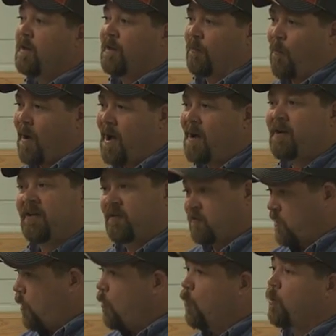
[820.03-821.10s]
Why? Because
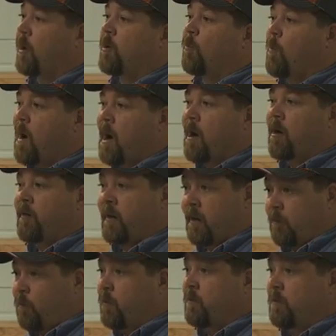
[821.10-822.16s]
there's a whole lot of wire in that
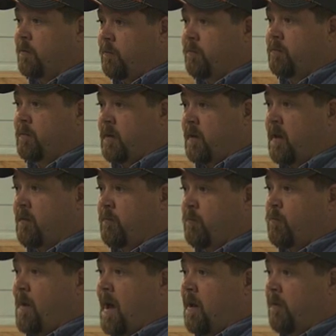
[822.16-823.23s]
that
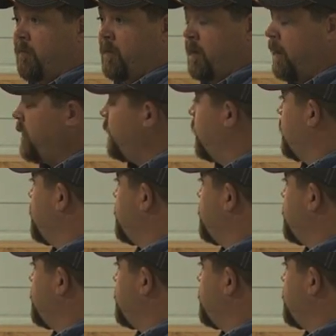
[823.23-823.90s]
mile of fence.